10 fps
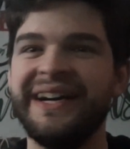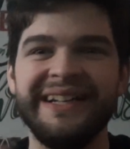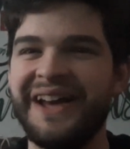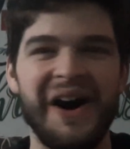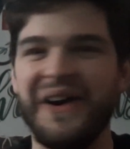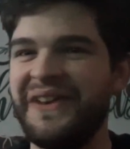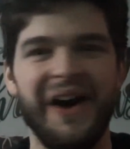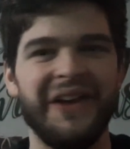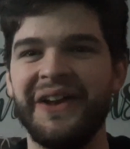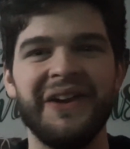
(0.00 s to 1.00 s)
No,
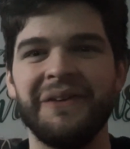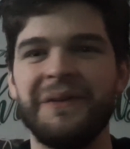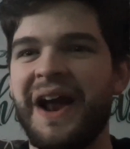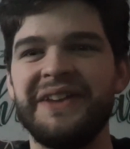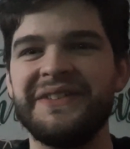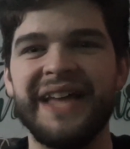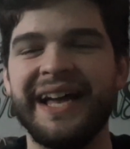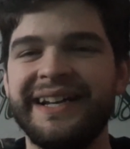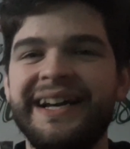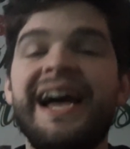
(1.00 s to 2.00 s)
we're not doing
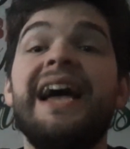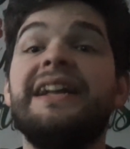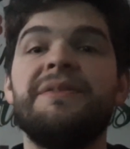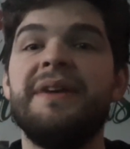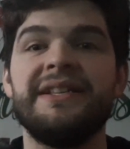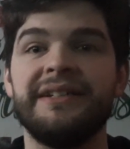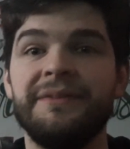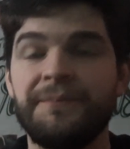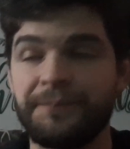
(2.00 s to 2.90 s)
that. It's amazing.